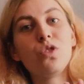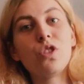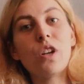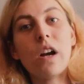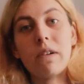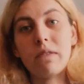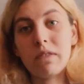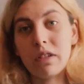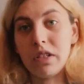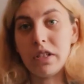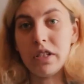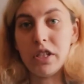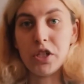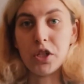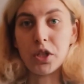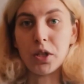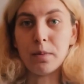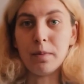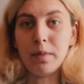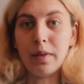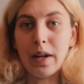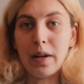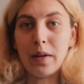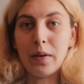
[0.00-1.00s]
charity
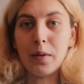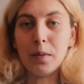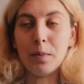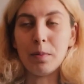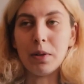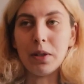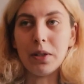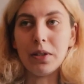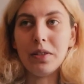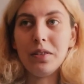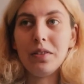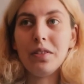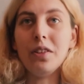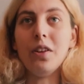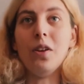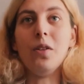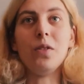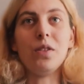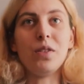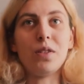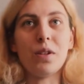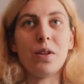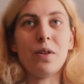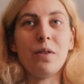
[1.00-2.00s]
shop that opened
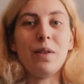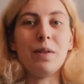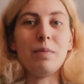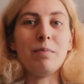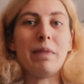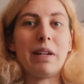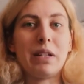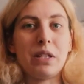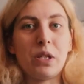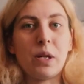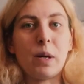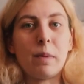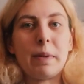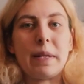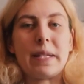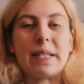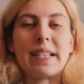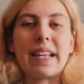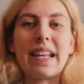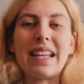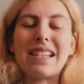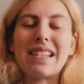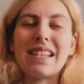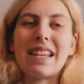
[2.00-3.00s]
also in my shopping
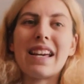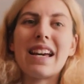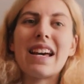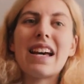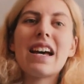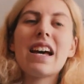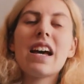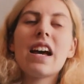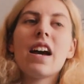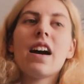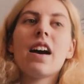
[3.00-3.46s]
center